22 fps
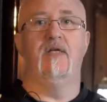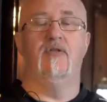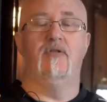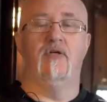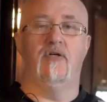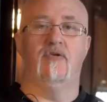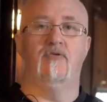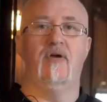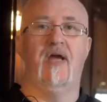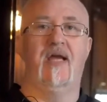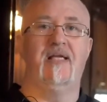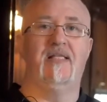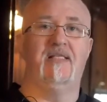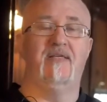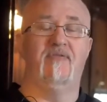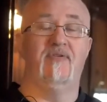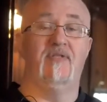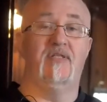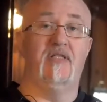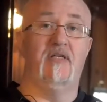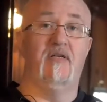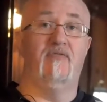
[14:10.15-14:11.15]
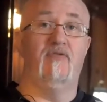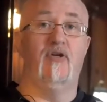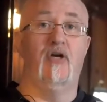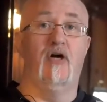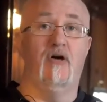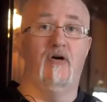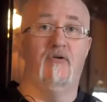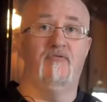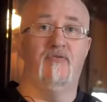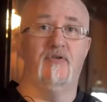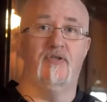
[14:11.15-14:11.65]
the creativity of
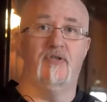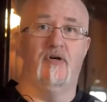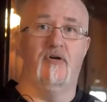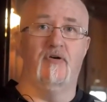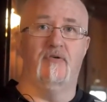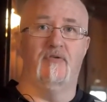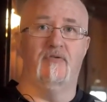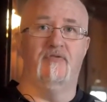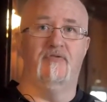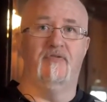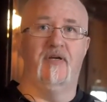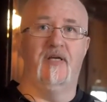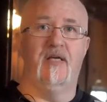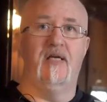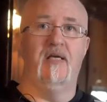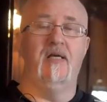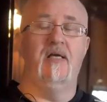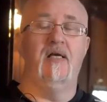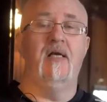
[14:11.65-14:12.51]
your photography